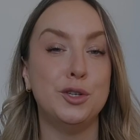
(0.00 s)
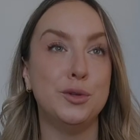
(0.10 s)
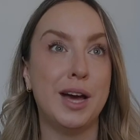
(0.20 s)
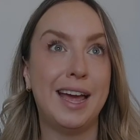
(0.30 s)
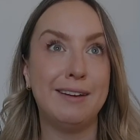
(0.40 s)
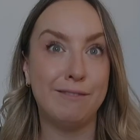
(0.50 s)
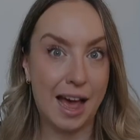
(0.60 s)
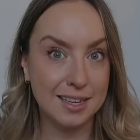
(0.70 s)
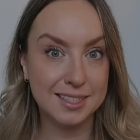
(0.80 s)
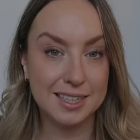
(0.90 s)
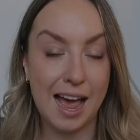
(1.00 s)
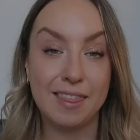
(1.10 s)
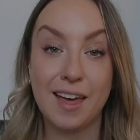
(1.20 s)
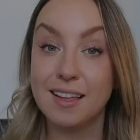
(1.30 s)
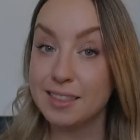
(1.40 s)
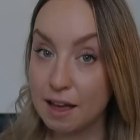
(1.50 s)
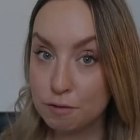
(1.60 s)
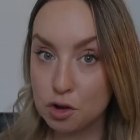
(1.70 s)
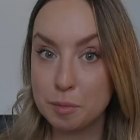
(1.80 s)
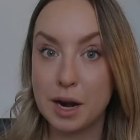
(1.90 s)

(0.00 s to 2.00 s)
to invest at that level,